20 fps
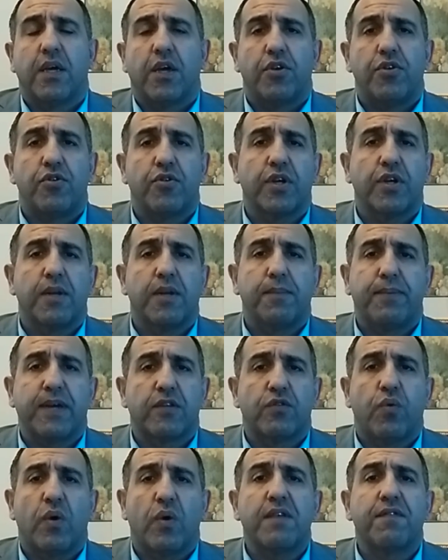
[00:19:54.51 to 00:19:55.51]
You're going to
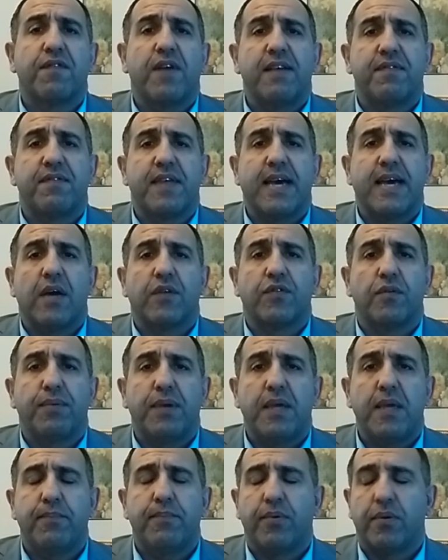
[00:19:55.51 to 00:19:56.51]
pick 25,000
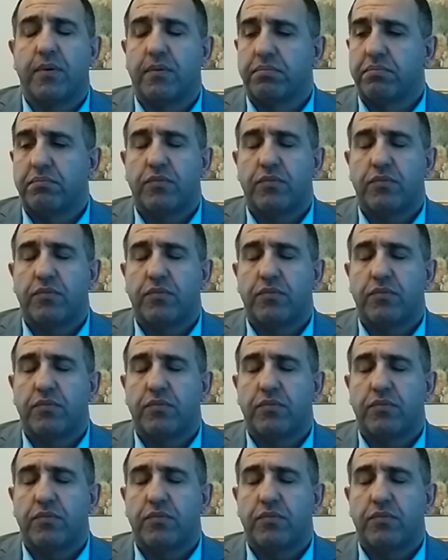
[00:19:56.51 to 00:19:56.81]
people.